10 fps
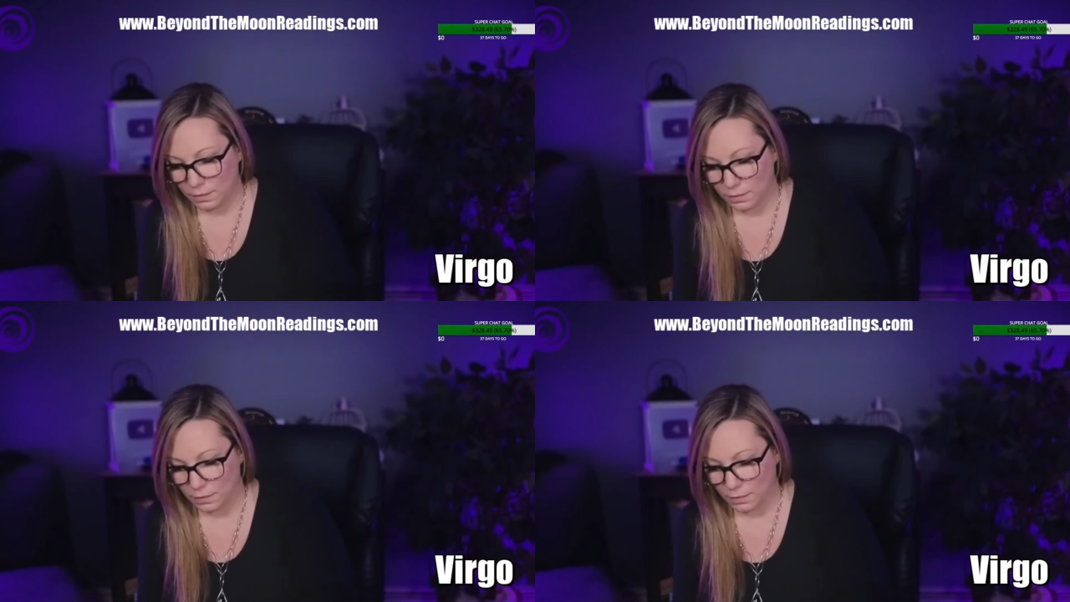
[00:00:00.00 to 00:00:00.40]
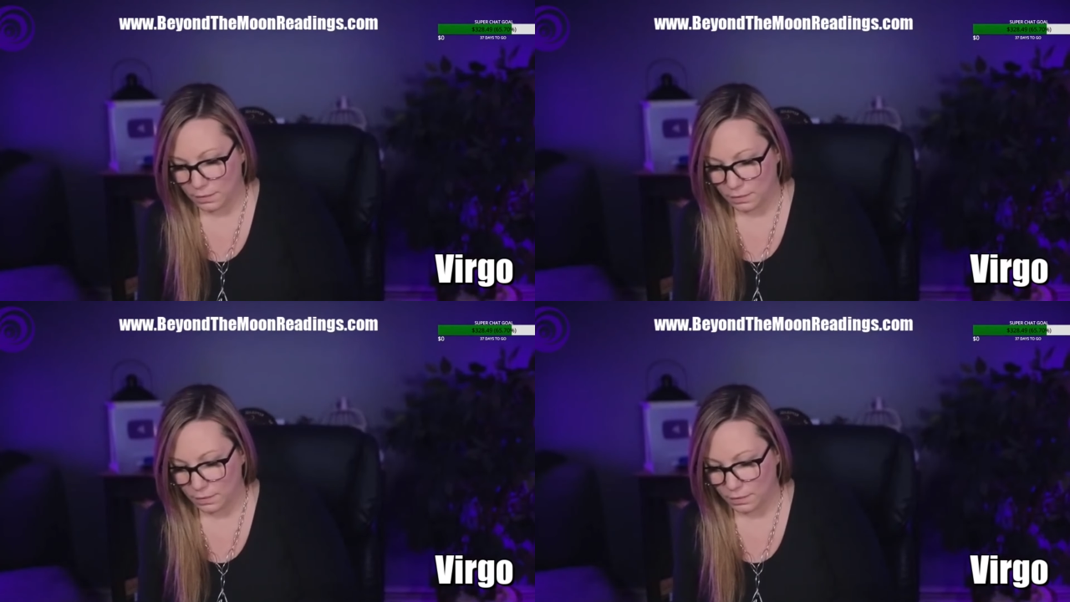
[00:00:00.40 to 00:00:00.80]

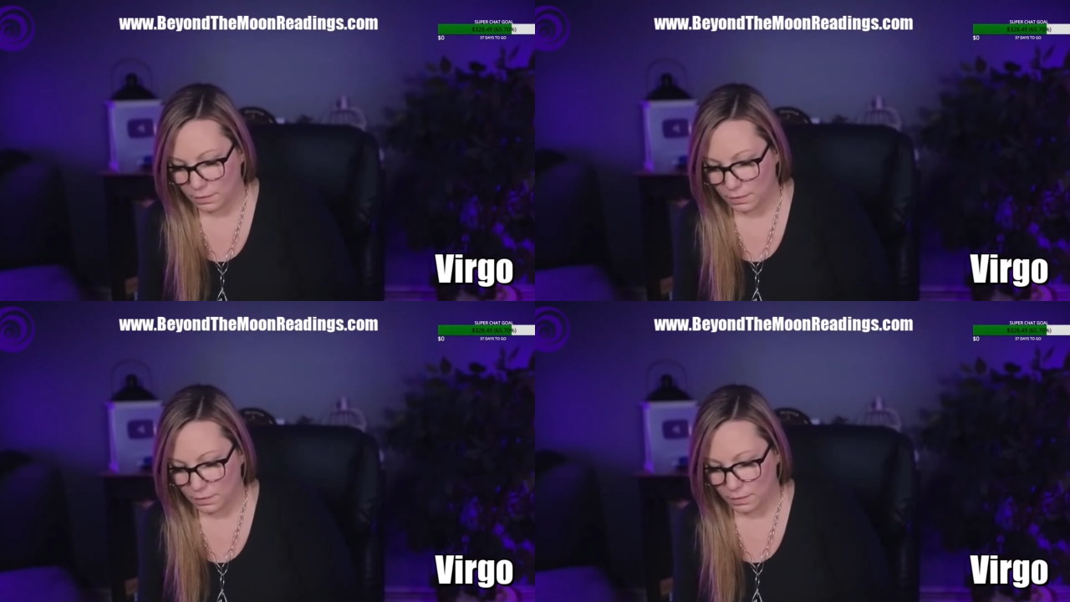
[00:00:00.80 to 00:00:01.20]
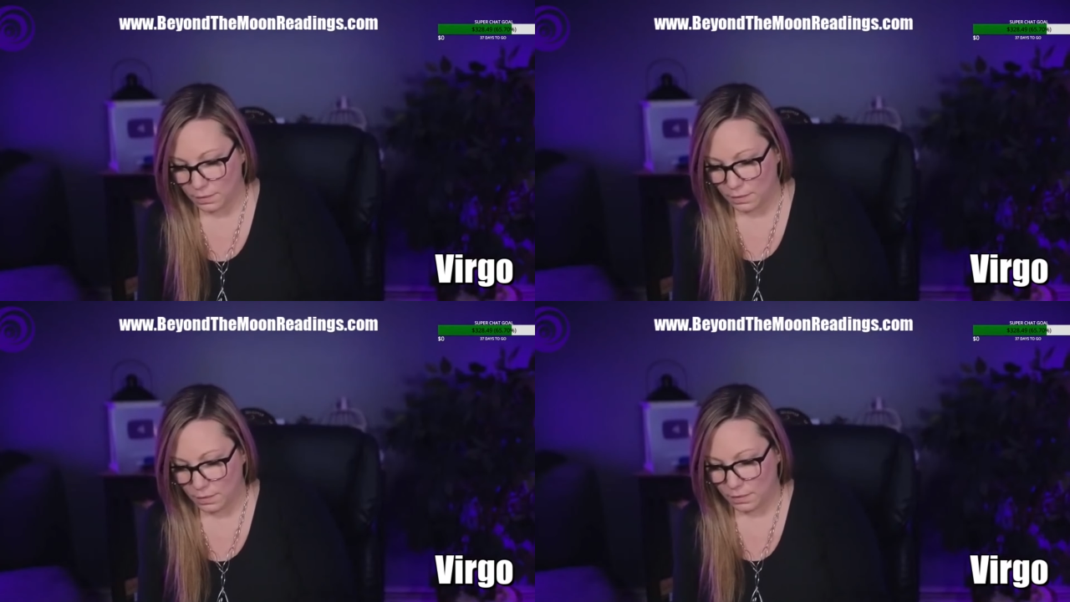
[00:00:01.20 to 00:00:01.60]

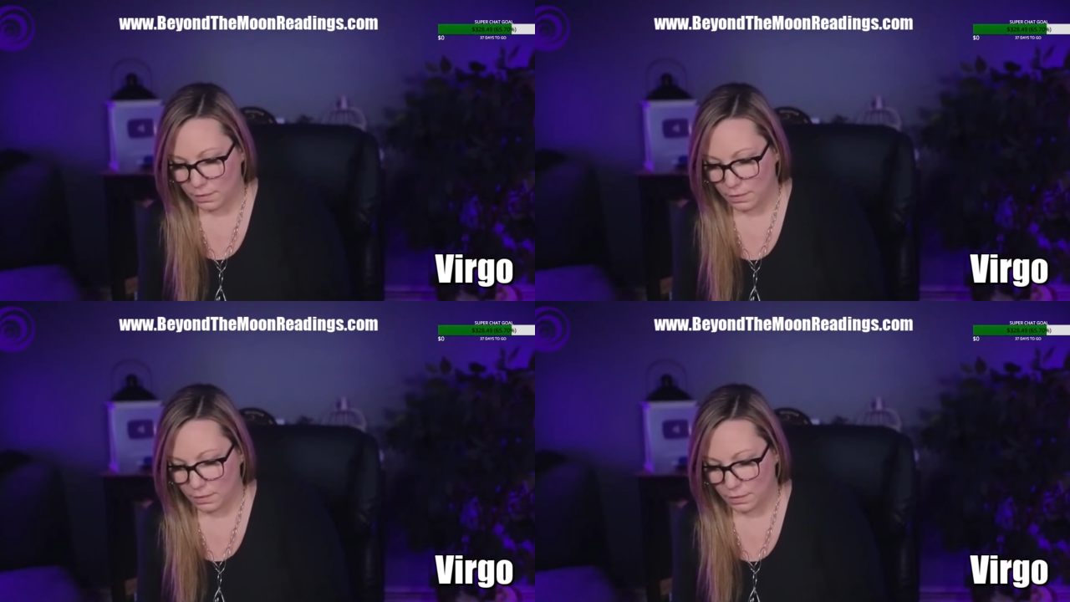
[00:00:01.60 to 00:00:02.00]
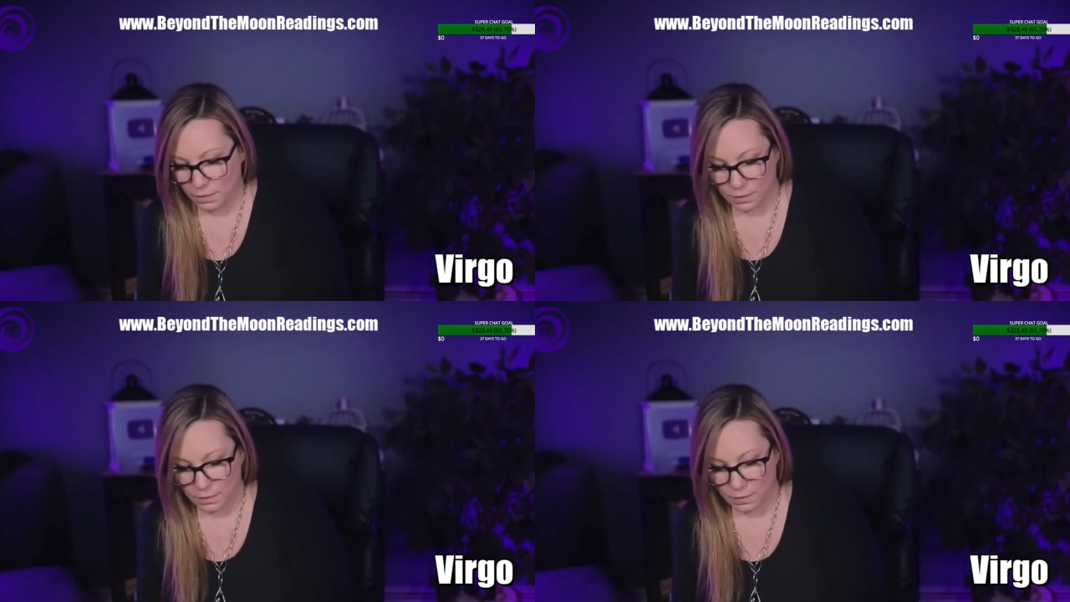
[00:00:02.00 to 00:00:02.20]
(silence)